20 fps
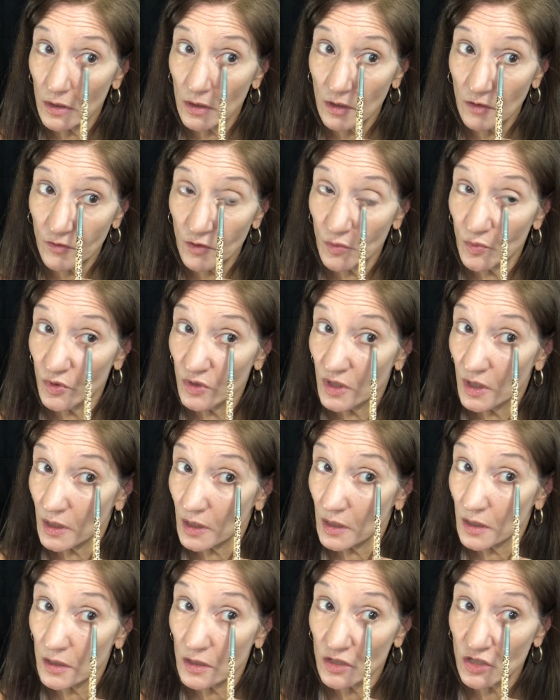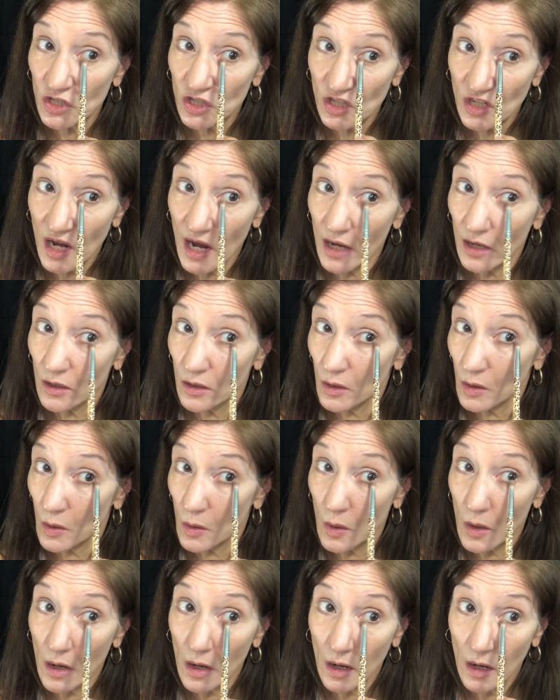if you put a shadow